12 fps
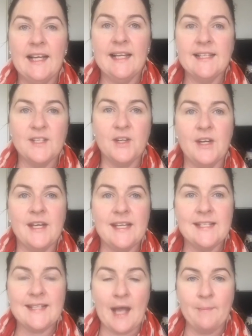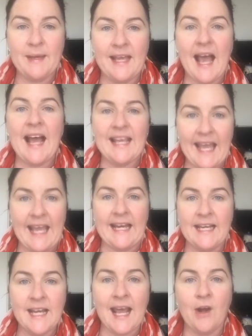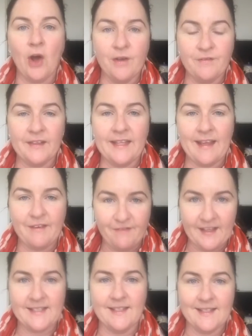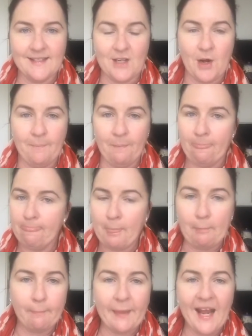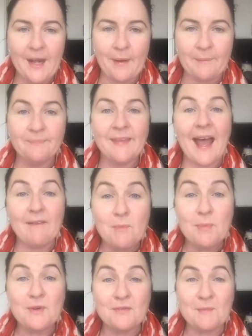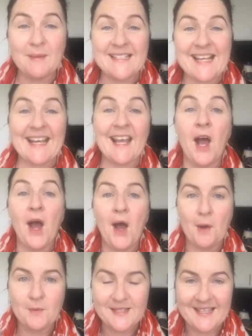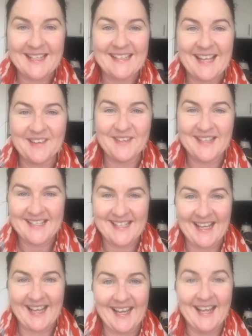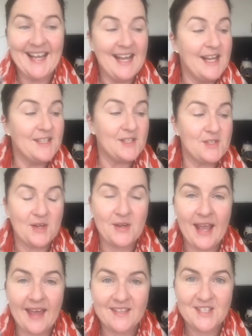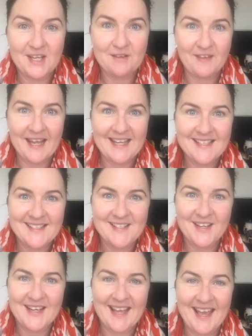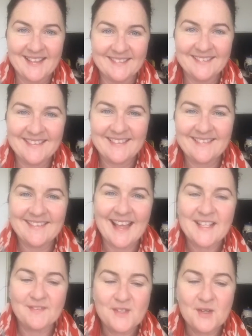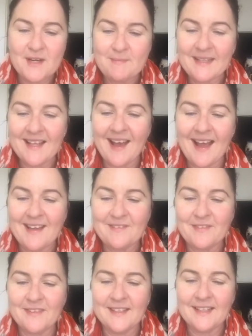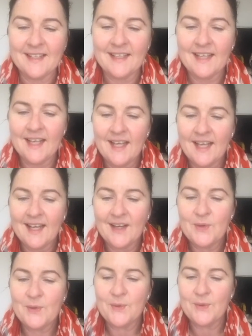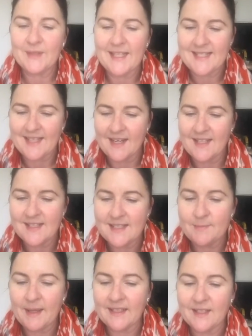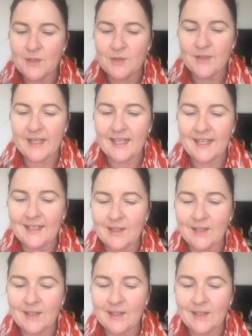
So he's coming again and hopefully they fix it this time. Anyway, have a beautiful Monday. I will see you later in the day to show you how the chicken fajitas are turning out. Thanks for joining me live. Ooh, Lisa, I can smell it already.